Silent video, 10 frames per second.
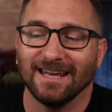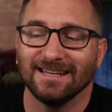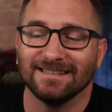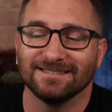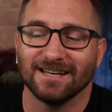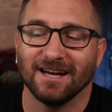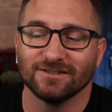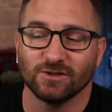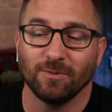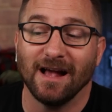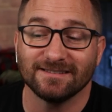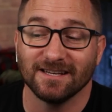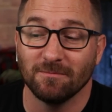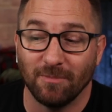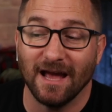It is uh,
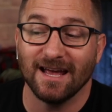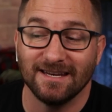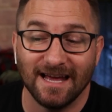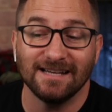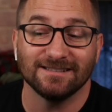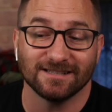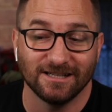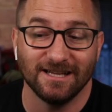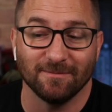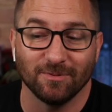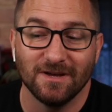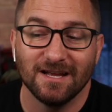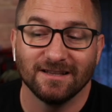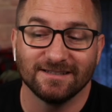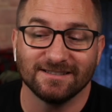surpassing by a nice clip
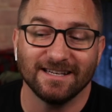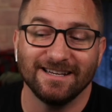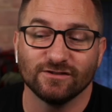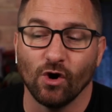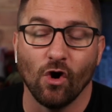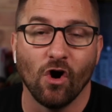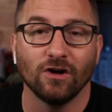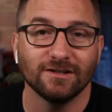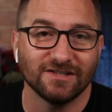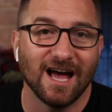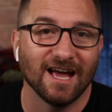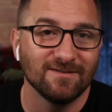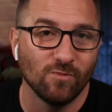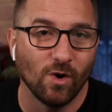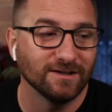the city's all
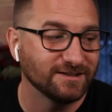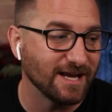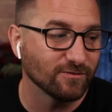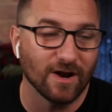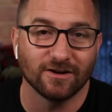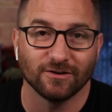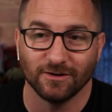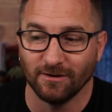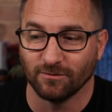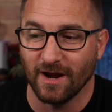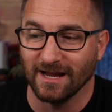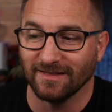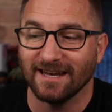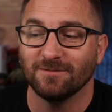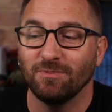time one day record of rain.
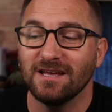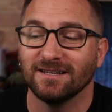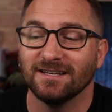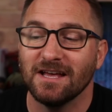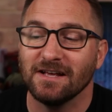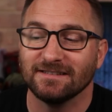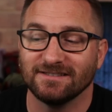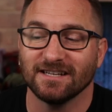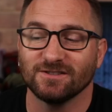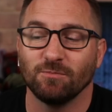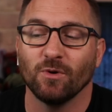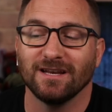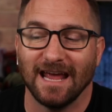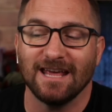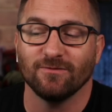That had been
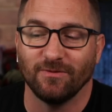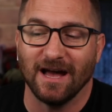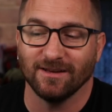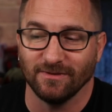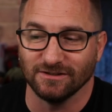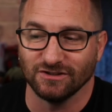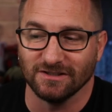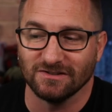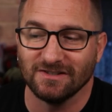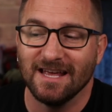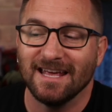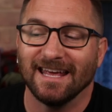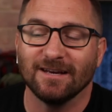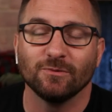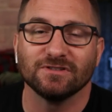6.85 inches.
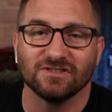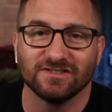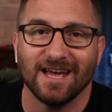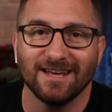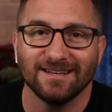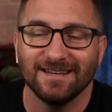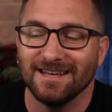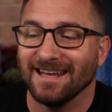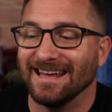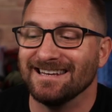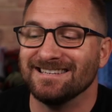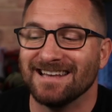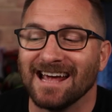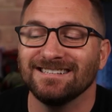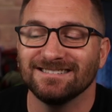It was set in
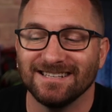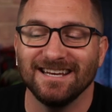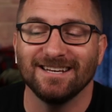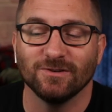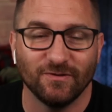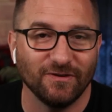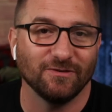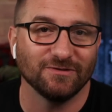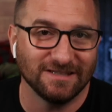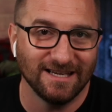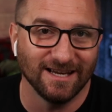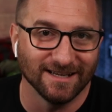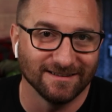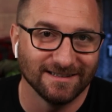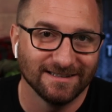
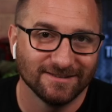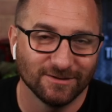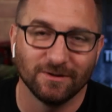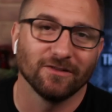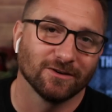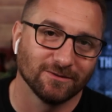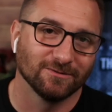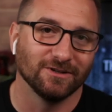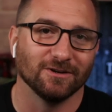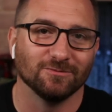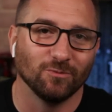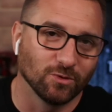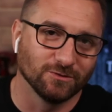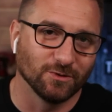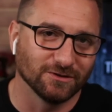1915. So another, you know,
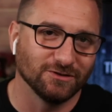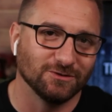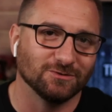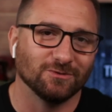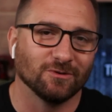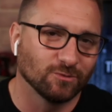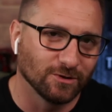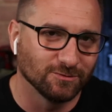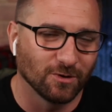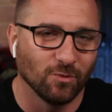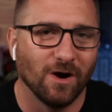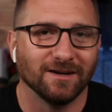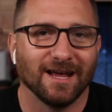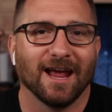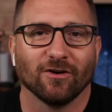World War II or World War
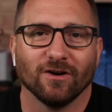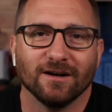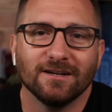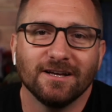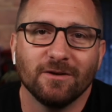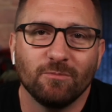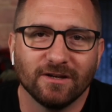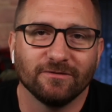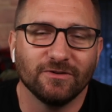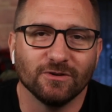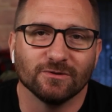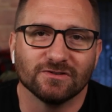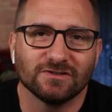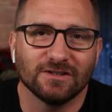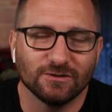One era bit of
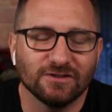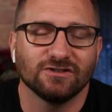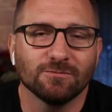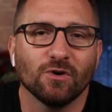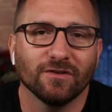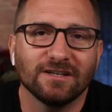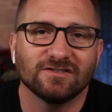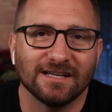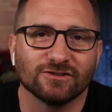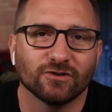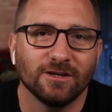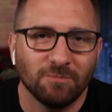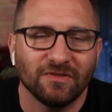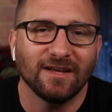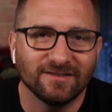news. it, took more than a century,
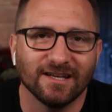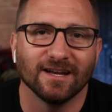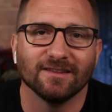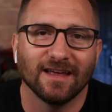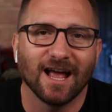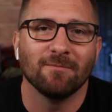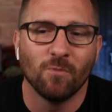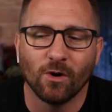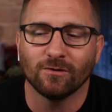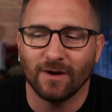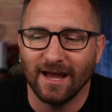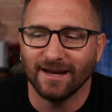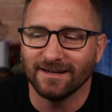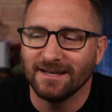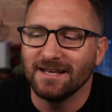but they did it. They got more
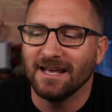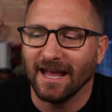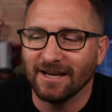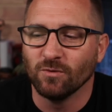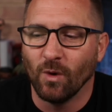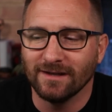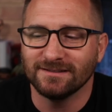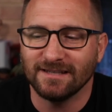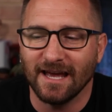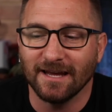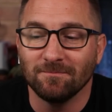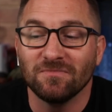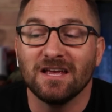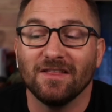rain in one day.